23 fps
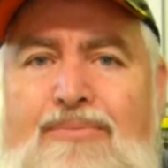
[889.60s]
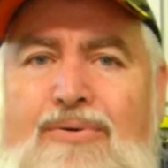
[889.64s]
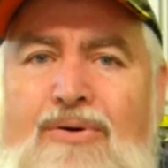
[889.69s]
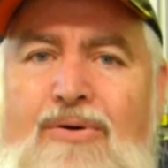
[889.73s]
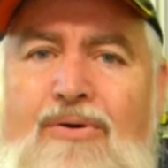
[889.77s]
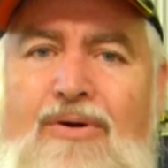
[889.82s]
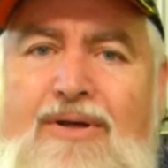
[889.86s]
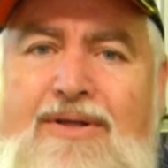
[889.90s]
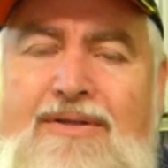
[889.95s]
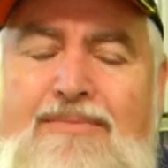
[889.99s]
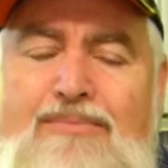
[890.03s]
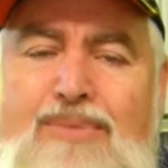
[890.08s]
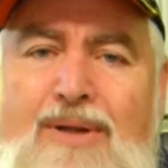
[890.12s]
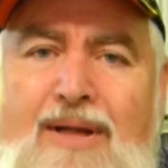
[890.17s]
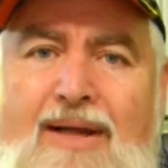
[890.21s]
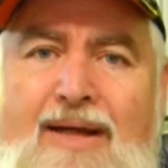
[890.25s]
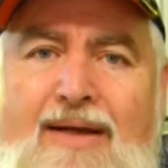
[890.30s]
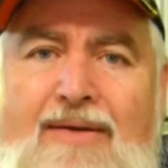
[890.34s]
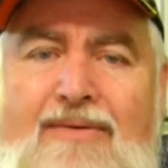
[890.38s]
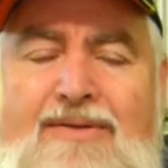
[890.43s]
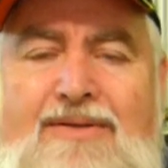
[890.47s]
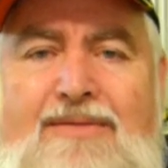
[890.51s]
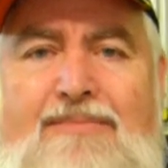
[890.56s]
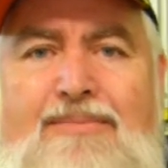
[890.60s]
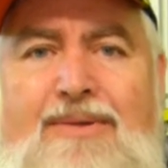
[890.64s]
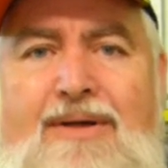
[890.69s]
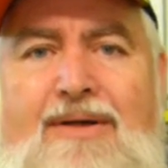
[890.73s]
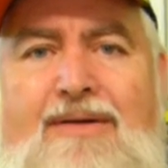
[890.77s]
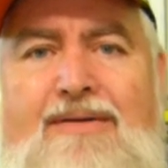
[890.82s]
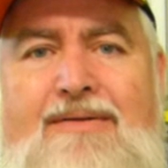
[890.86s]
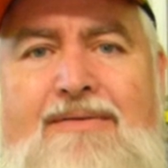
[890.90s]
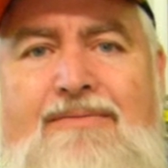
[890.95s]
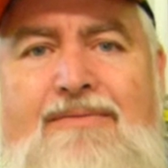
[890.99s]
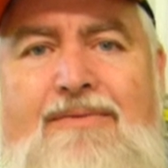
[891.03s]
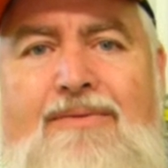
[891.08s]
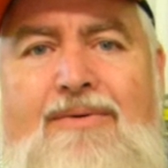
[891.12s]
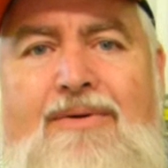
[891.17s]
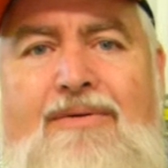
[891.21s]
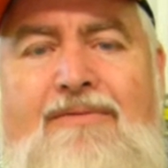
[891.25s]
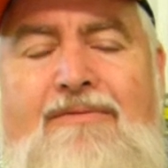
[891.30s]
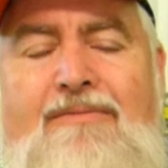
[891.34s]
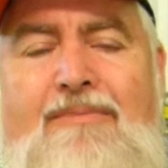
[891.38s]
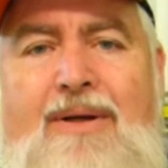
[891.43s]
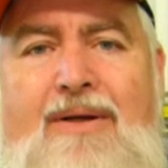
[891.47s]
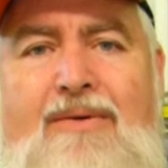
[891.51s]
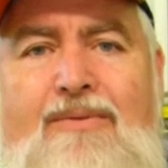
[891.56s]
price plan, I suppose, for want
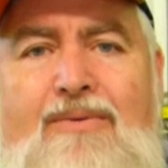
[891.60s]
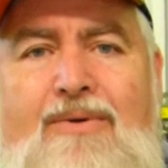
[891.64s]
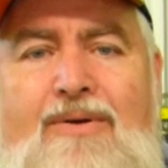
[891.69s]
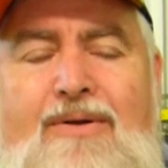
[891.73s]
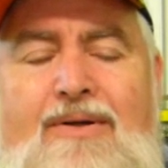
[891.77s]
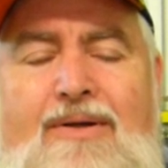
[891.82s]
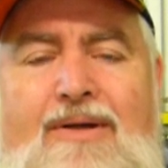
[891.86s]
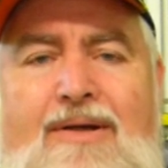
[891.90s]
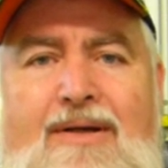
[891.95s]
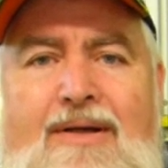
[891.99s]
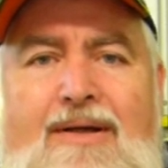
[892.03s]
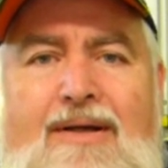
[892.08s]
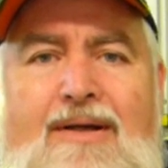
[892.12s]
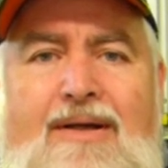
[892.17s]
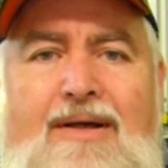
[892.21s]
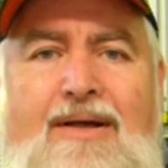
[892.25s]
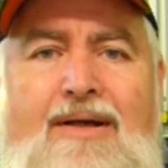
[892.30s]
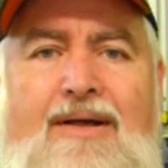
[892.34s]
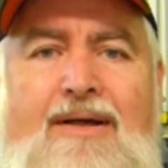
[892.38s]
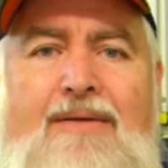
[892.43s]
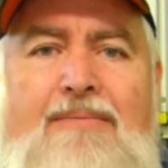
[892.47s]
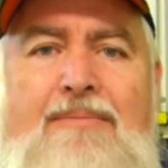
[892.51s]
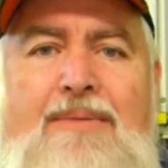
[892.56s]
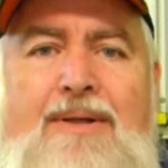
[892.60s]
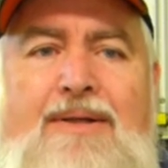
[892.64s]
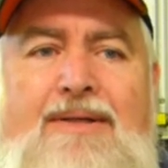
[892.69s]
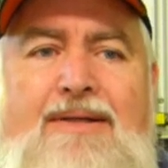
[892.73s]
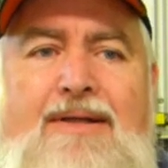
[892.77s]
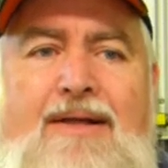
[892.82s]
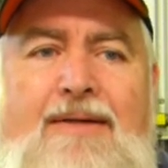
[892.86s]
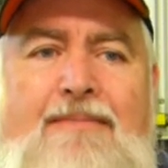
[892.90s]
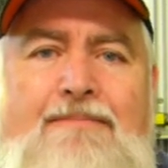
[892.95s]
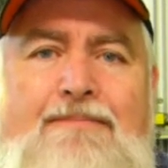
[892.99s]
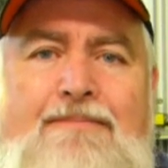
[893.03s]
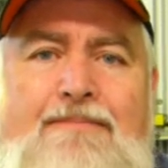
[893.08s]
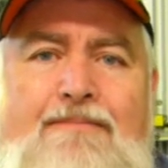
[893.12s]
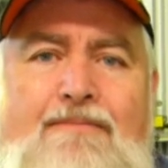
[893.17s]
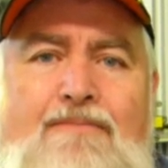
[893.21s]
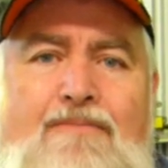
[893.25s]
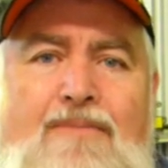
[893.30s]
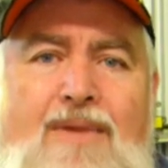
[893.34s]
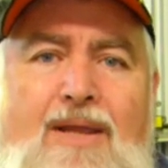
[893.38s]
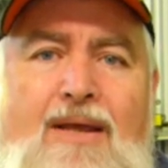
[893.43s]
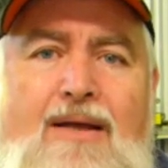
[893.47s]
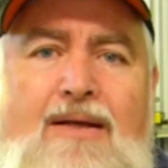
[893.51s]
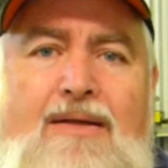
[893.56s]
of a better word. But
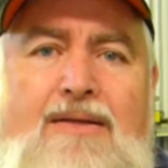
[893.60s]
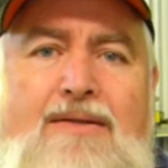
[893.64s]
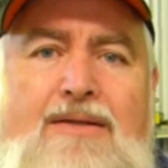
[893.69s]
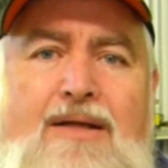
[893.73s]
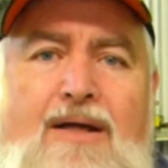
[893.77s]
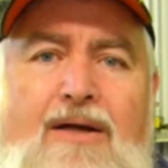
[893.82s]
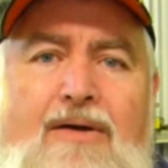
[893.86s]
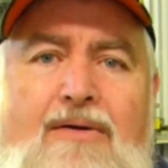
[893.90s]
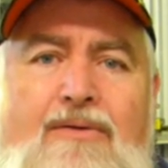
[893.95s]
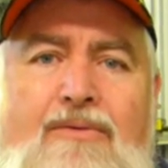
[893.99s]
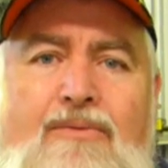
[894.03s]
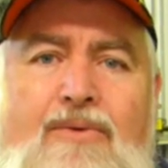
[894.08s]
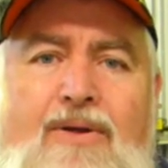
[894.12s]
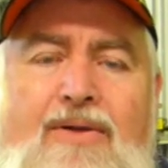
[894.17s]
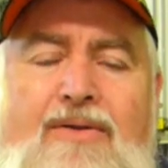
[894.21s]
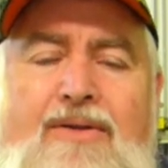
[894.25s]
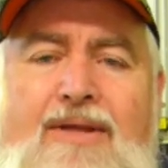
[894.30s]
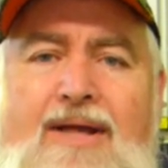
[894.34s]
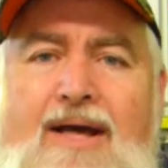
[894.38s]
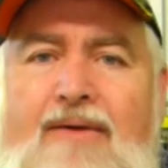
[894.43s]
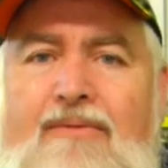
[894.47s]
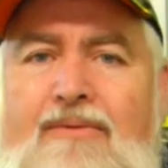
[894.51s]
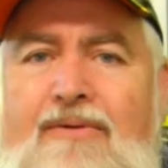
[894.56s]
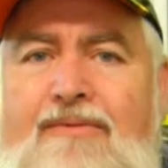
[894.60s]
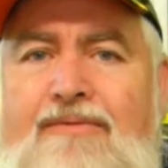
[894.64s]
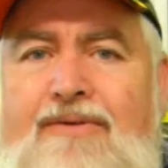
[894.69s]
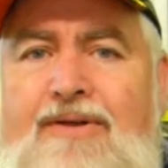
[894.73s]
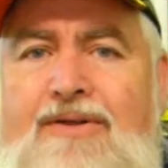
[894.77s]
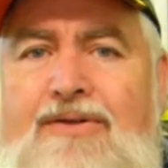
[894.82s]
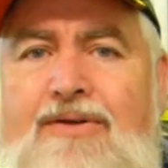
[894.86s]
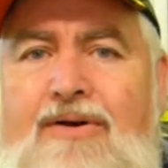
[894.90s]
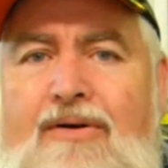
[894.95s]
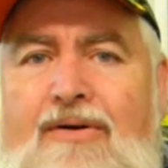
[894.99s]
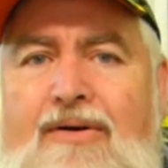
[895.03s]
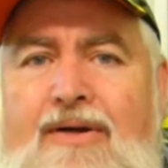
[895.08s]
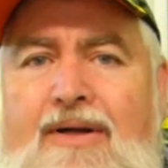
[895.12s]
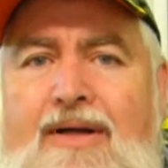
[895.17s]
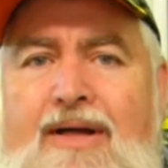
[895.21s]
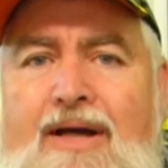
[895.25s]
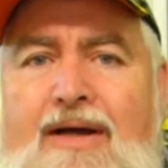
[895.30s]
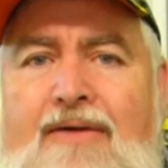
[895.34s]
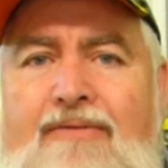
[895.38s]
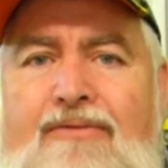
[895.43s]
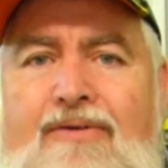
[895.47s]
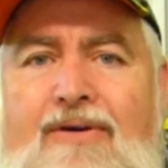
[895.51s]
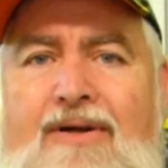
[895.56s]
so with that, we've decided to
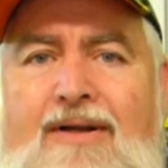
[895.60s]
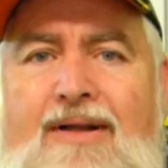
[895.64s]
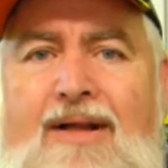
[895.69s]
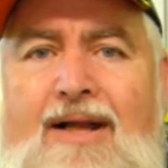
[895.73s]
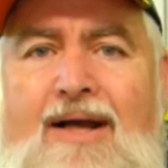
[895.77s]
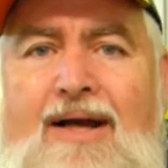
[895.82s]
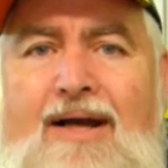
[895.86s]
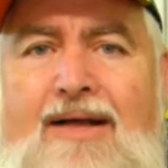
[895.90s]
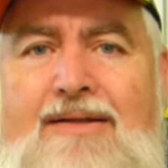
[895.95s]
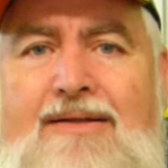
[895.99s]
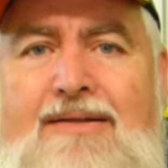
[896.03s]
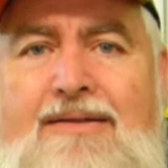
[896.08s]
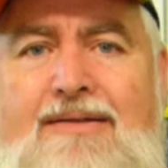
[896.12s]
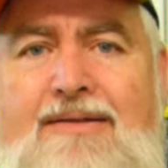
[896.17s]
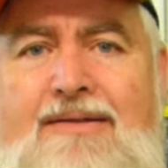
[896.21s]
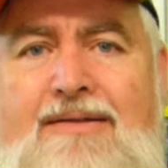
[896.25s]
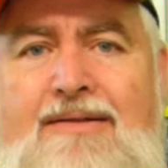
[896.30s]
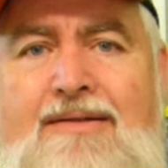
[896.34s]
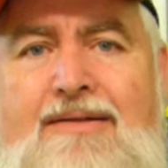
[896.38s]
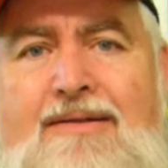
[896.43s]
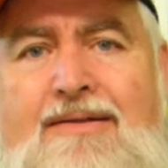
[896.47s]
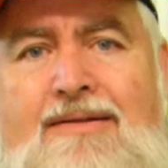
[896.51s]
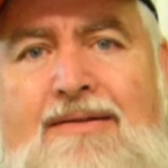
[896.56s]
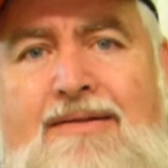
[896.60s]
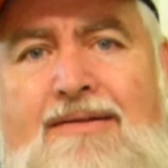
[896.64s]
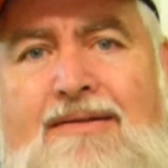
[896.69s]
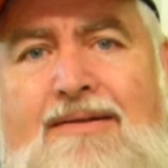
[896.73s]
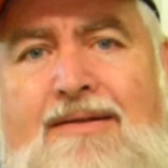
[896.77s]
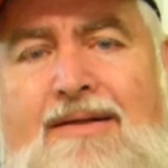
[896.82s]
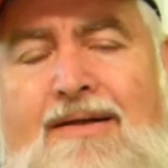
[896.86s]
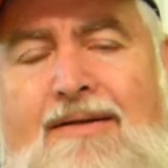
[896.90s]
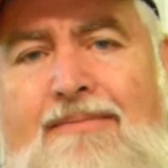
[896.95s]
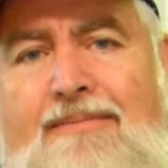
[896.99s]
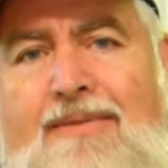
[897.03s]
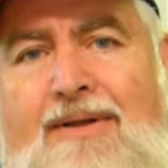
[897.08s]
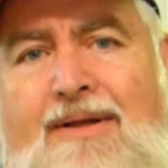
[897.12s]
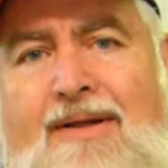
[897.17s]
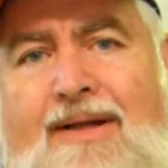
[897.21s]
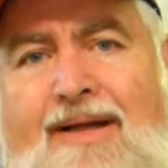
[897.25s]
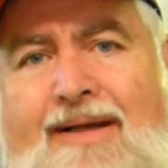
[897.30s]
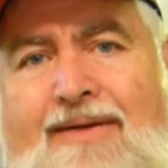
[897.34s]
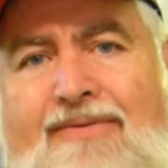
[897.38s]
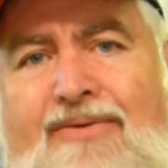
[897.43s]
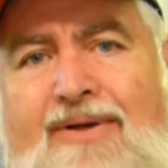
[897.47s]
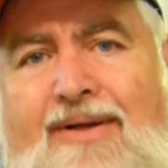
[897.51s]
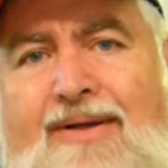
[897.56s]
go for a glass
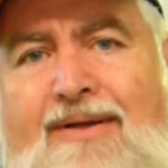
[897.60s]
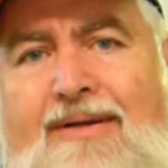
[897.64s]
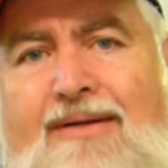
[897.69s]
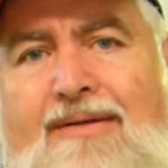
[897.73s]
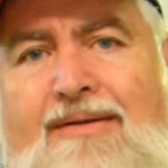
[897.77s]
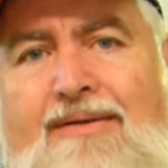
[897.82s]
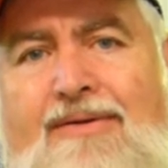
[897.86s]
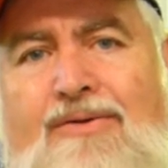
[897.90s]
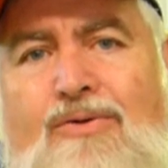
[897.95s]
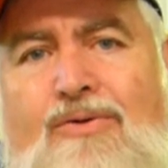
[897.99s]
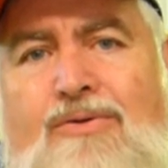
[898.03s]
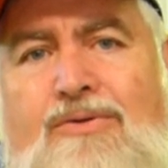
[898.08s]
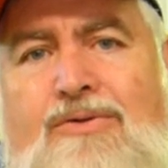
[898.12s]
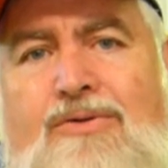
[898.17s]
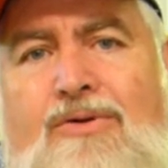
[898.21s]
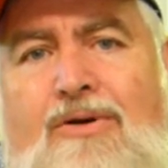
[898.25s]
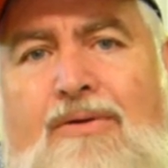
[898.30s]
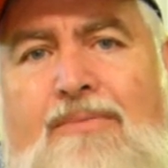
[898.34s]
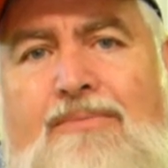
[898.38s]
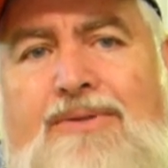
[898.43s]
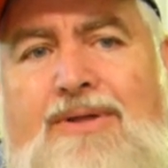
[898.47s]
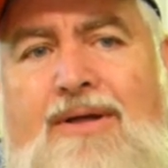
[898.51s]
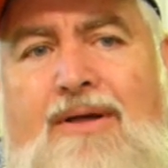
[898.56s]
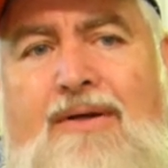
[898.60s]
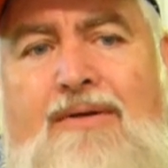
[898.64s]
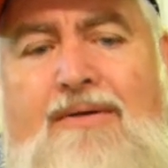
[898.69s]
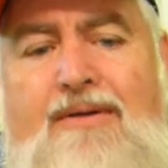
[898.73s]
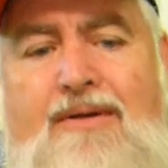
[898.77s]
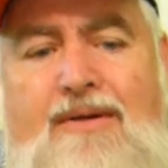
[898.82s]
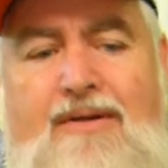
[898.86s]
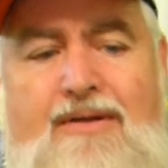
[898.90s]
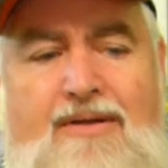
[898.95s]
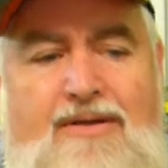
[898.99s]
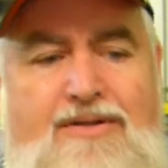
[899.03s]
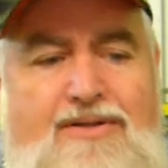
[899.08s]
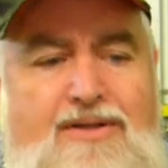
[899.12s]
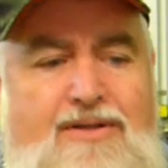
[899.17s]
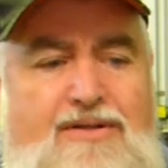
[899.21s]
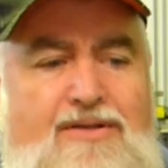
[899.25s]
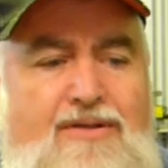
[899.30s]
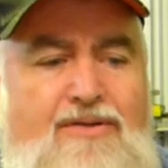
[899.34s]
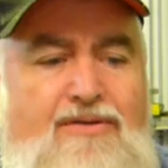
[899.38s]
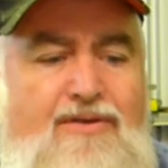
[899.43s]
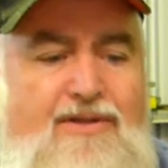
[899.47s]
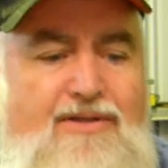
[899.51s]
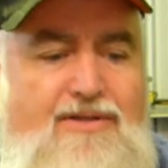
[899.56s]
electric cooktop. So it's
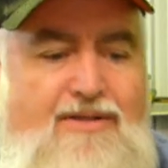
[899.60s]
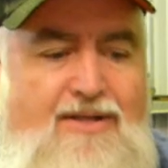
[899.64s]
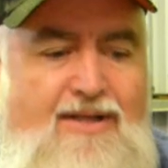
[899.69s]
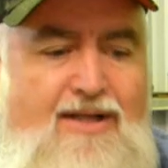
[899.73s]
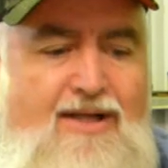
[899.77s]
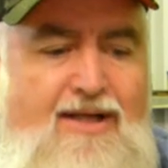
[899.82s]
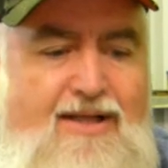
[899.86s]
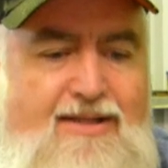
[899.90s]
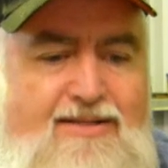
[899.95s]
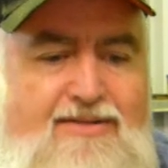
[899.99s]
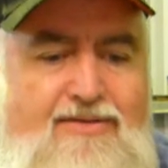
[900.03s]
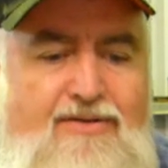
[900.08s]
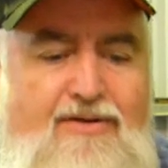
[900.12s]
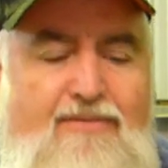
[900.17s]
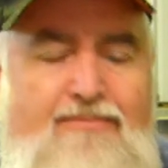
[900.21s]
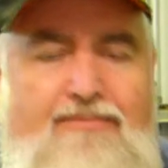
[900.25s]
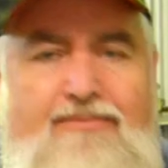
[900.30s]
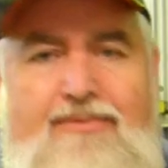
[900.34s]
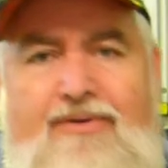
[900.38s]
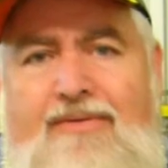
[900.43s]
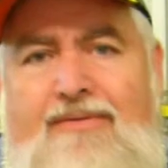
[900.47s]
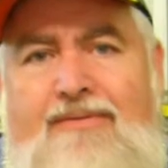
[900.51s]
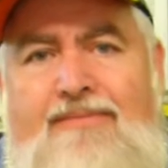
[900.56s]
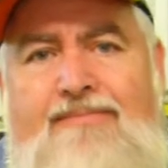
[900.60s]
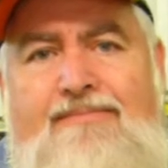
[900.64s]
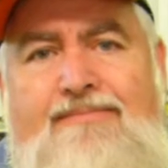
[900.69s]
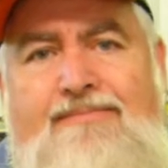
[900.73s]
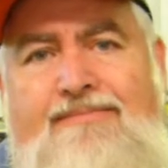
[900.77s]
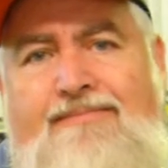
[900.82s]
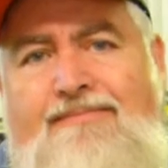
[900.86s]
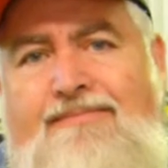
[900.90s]
just a nice glass top with